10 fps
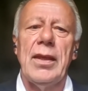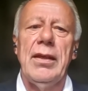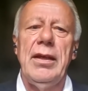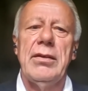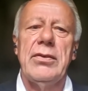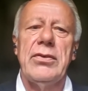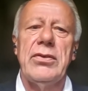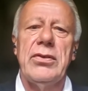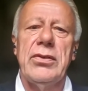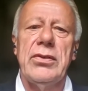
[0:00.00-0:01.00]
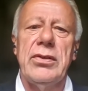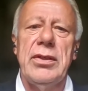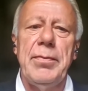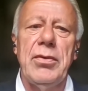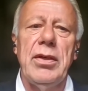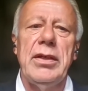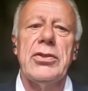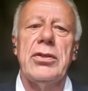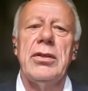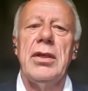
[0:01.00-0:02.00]
and the
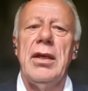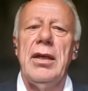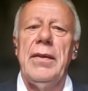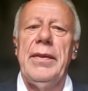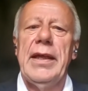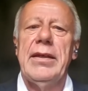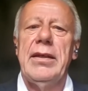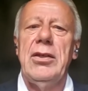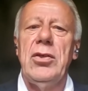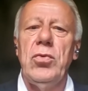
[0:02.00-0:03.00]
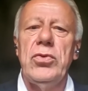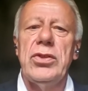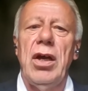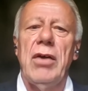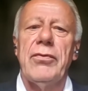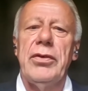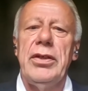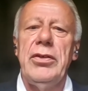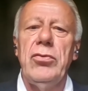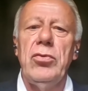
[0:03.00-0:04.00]
stipulation that the use of
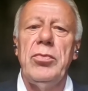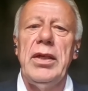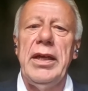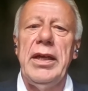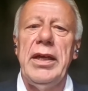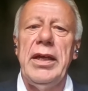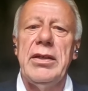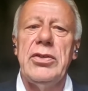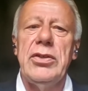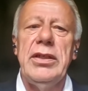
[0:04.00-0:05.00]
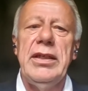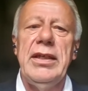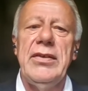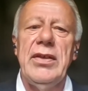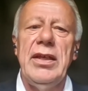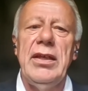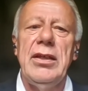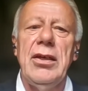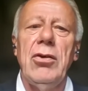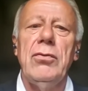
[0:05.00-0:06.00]
renewable energy is in
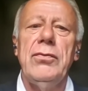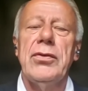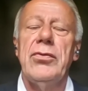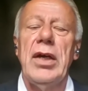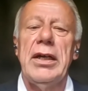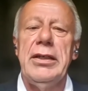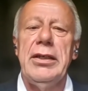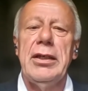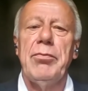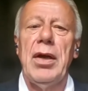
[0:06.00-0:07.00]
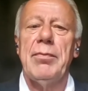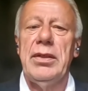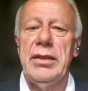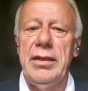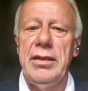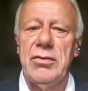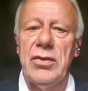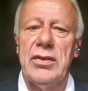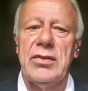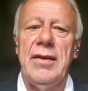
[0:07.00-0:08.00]
the overriding public
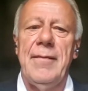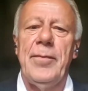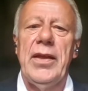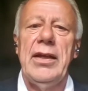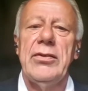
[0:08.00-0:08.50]
interest and